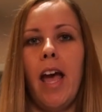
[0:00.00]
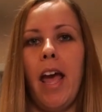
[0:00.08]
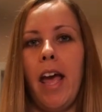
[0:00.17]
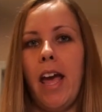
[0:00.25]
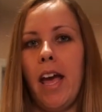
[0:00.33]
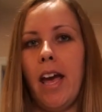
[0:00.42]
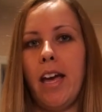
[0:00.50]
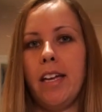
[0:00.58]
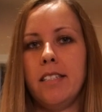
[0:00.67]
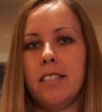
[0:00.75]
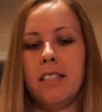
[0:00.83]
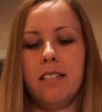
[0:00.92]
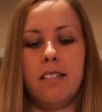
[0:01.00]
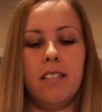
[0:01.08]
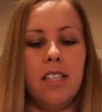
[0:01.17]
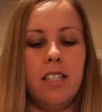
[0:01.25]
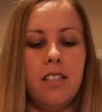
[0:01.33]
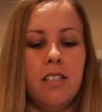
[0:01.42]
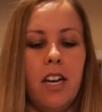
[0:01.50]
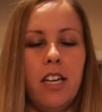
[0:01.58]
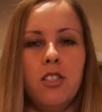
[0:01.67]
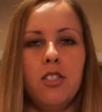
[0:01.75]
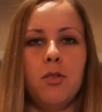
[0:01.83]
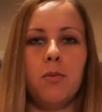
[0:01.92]
And these,
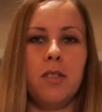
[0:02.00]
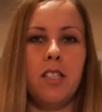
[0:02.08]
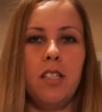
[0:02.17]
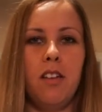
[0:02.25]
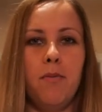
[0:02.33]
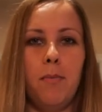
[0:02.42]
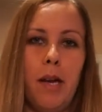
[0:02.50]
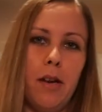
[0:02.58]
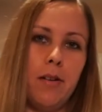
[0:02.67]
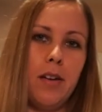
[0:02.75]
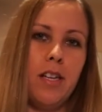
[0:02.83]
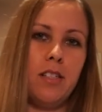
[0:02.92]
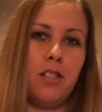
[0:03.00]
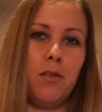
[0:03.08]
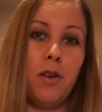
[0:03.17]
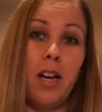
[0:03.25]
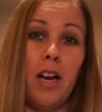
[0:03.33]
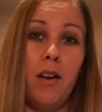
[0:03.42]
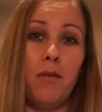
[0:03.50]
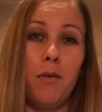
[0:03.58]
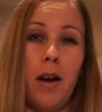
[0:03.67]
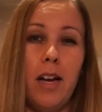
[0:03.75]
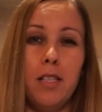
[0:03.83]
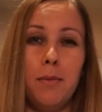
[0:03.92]
I just really love berries. You could
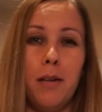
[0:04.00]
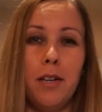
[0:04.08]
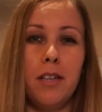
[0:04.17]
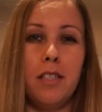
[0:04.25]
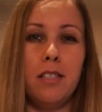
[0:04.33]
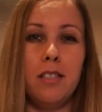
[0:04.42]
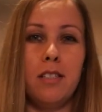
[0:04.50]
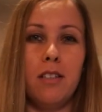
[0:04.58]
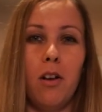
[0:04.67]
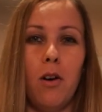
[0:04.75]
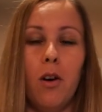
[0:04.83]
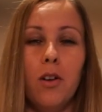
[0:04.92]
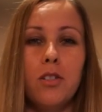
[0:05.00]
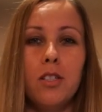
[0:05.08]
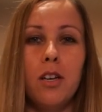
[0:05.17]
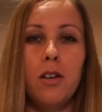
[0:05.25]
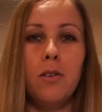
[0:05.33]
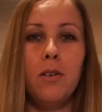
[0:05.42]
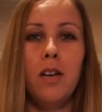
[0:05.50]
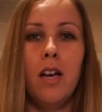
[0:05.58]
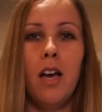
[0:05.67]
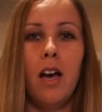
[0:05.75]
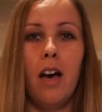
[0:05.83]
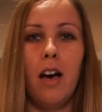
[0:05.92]
have raspberries also,
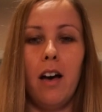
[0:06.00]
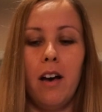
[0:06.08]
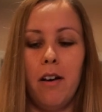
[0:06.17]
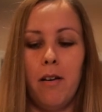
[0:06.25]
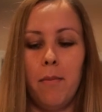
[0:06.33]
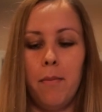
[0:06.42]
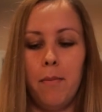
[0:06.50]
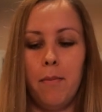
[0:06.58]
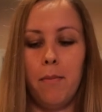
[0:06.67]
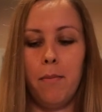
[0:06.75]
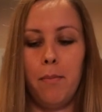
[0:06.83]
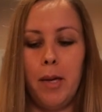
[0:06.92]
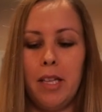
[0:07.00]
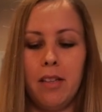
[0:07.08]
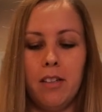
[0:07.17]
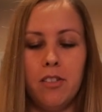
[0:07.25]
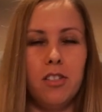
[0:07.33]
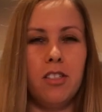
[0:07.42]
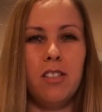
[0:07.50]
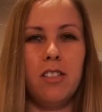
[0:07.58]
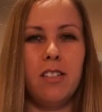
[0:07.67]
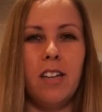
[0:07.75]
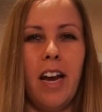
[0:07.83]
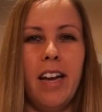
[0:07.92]
but they're just,
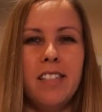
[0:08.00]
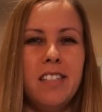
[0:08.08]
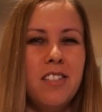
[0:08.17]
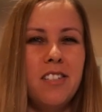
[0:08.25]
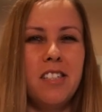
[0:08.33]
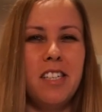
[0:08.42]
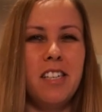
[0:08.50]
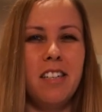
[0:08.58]
I still